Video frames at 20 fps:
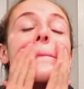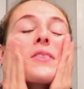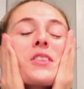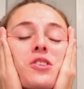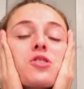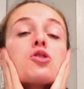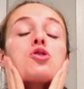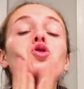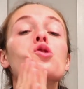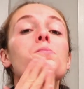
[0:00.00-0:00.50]

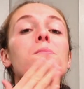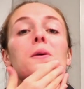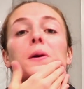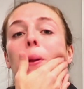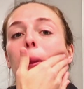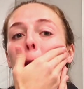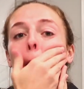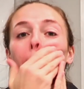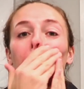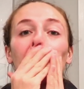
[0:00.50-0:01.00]
It's
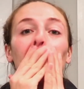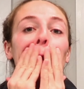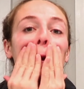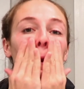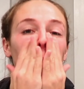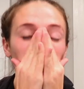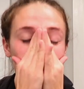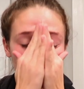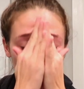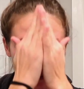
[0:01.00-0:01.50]
super
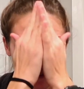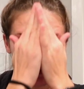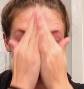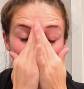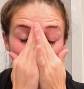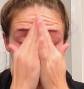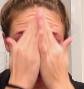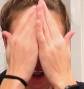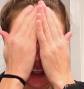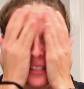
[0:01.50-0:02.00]
light, doesn't
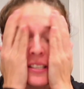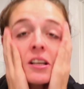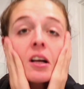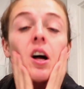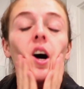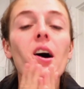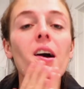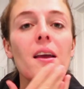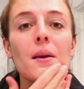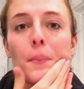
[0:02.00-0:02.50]
feel like it's
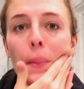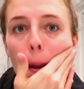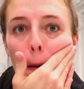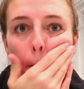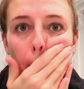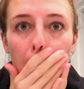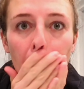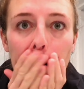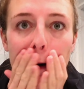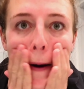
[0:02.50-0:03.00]
clogging my
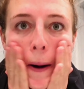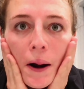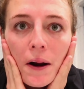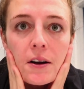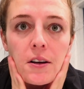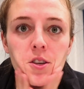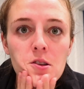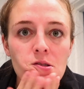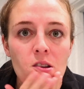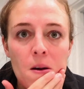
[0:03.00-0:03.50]

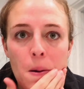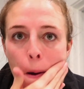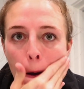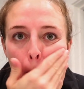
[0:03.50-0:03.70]
pores.